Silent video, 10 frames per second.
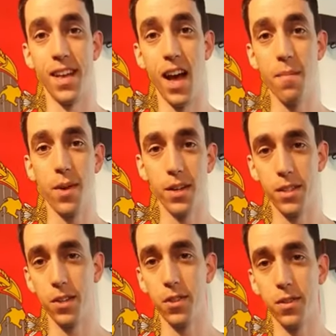Hi brain
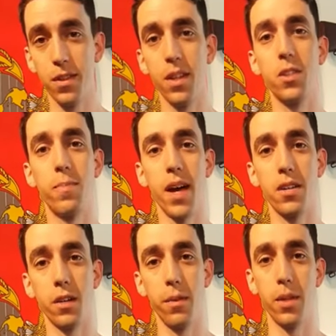children, this is
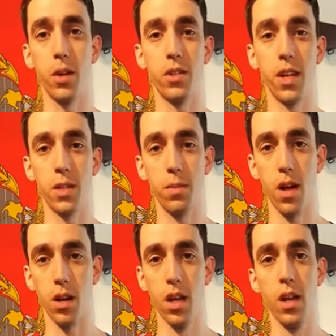Patrick from the OCS
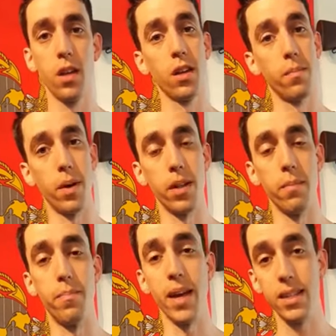blog, comparing
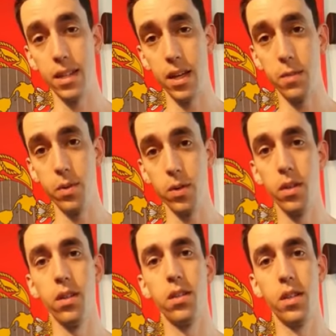the Bates Lights
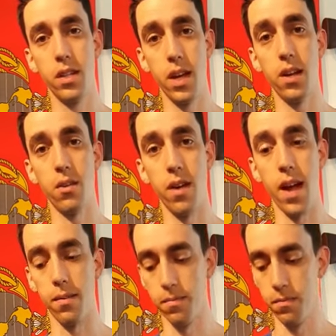boot to the Danner
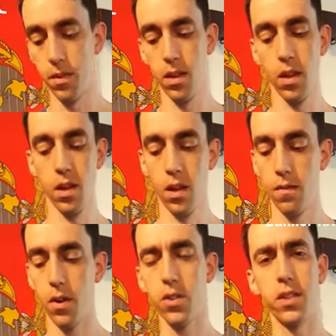RAT.
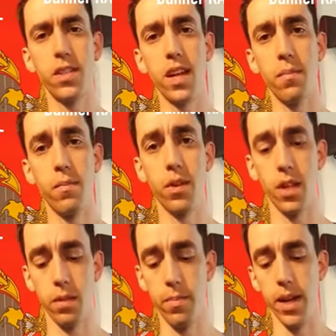First let's take a
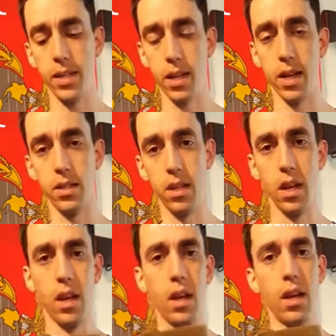look at the Bates Lights.
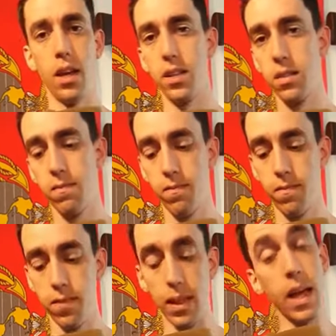It's
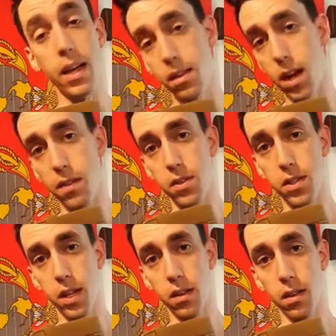light,
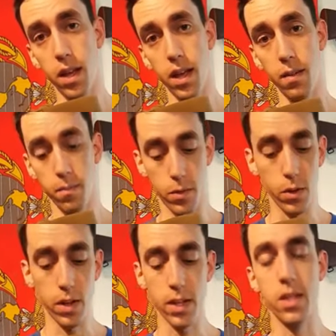obviously,
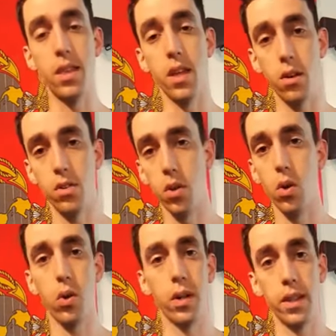due to its thinner
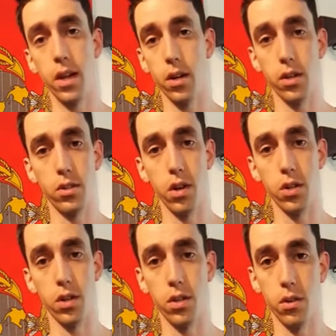sole and thinner
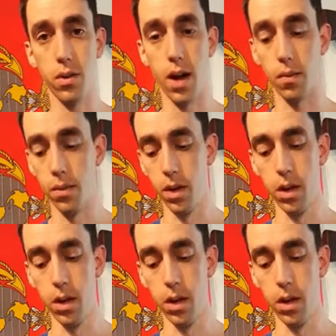construction throughout.